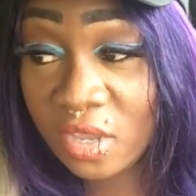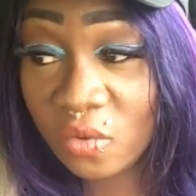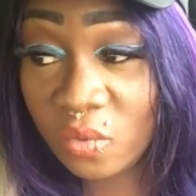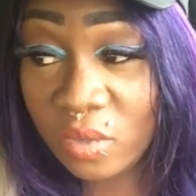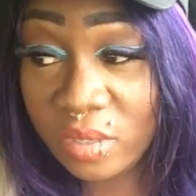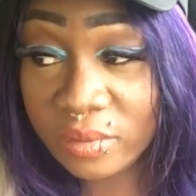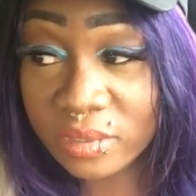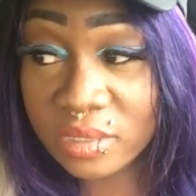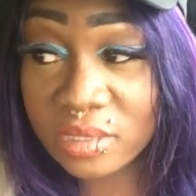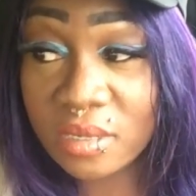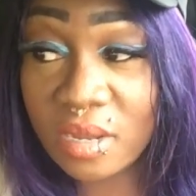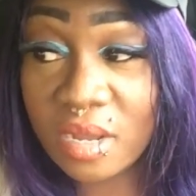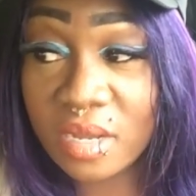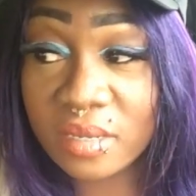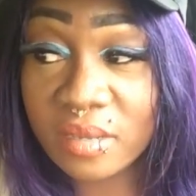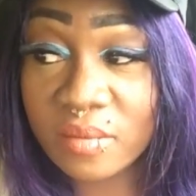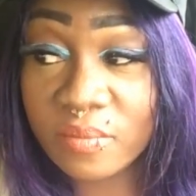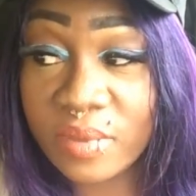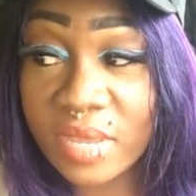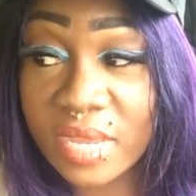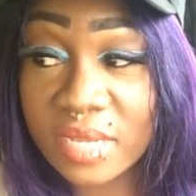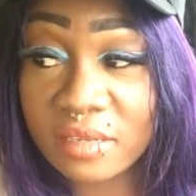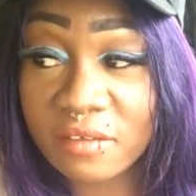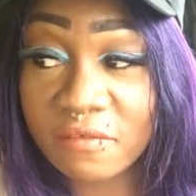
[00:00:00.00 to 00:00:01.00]
We was
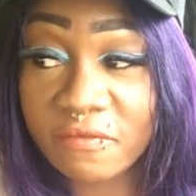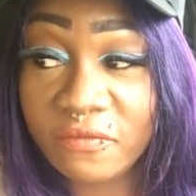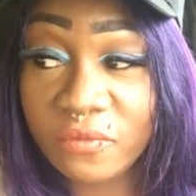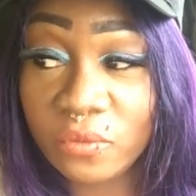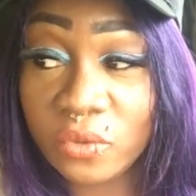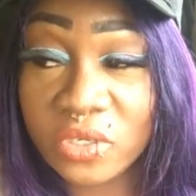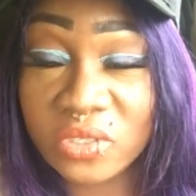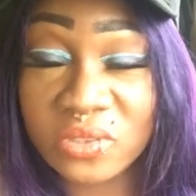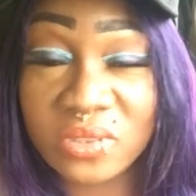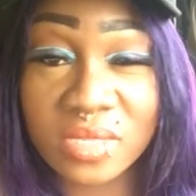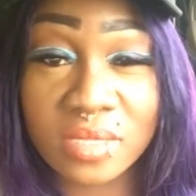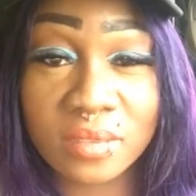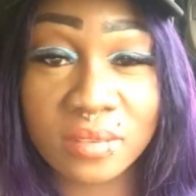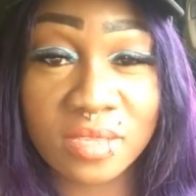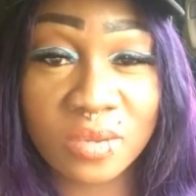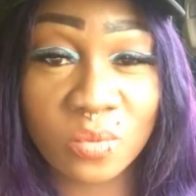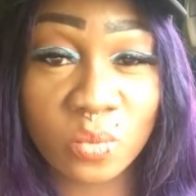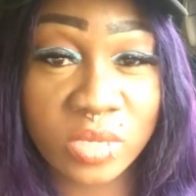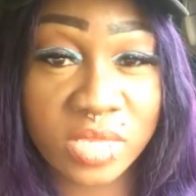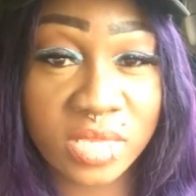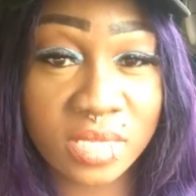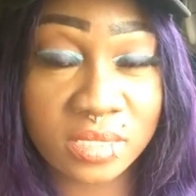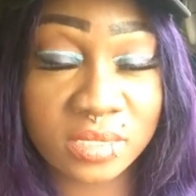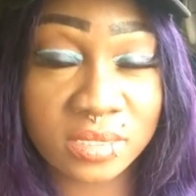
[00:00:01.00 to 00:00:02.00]
talking back and forth, and
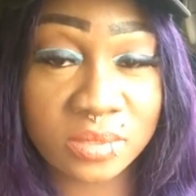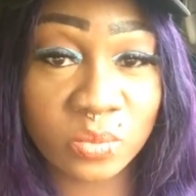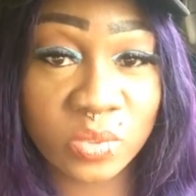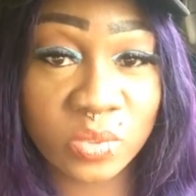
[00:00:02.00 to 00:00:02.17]
then we